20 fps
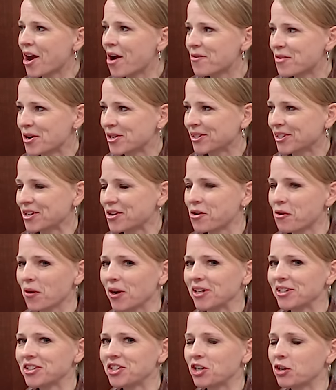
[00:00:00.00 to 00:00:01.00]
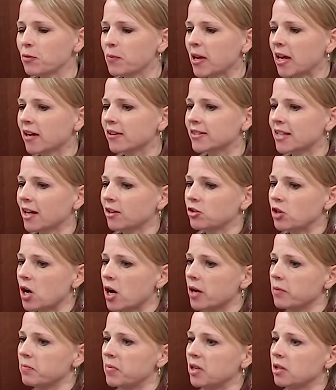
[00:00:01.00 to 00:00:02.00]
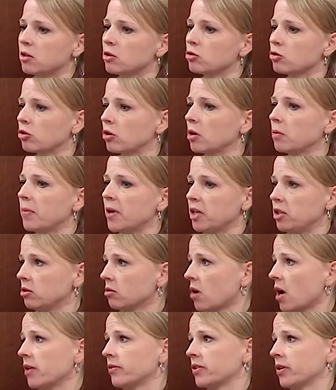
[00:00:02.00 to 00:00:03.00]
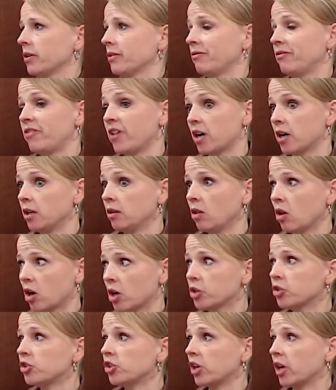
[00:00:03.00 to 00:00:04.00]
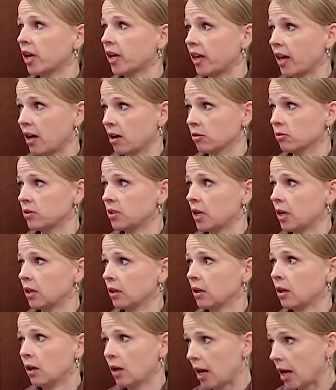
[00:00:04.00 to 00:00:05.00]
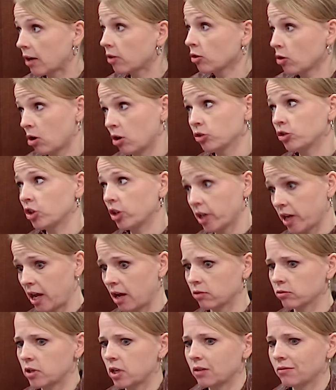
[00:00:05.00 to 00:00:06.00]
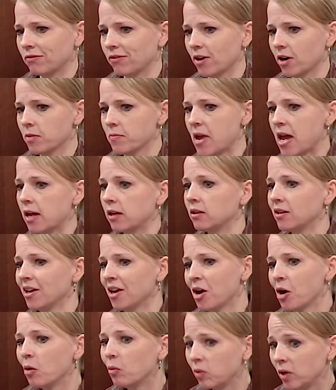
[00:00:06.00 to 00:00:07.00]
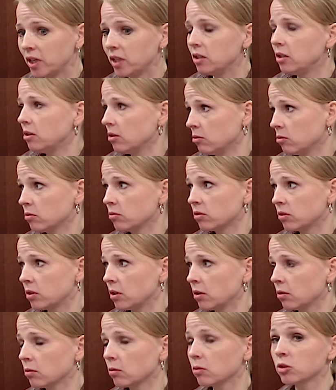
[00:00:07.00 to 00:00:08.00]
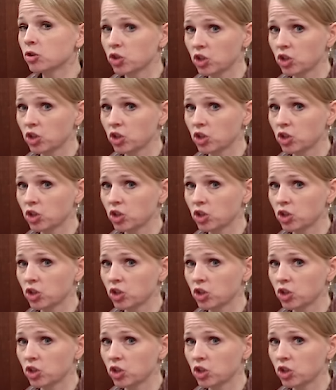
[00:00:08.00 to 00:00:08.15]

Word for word: I wasn't mm-hmm. going to because I try and be neutral, but you guys are a very large accounting, agriculture accounting firm, and we use you.